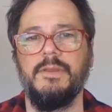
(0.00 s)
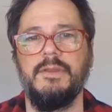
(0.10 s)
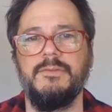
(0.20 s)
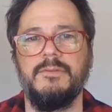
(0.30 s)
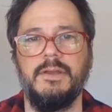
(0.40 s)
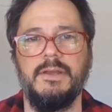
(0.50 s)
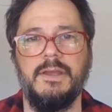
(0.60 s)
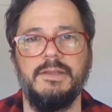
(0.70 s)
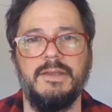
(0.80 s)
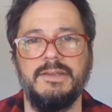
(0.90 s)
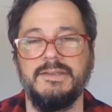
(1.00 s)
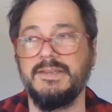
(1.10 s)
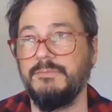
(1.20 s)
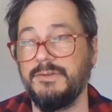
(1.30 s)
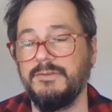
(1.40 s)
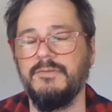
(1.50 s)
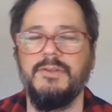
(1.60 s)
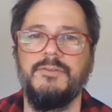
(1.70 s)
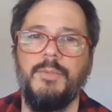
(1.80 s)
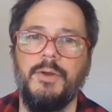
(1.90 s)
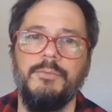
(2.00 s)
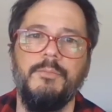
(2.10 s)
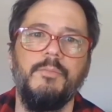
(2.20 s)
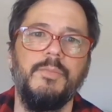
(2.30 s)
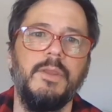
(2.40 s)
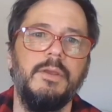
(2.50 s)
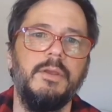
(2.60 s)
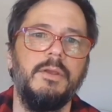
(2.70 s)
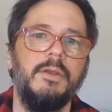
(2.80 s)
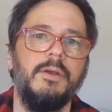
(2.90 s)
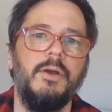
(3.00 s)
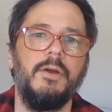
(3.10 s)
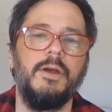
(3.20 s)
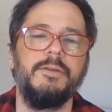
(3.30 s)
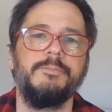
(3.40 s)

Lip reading: It's an attempt at a verse poem. All right.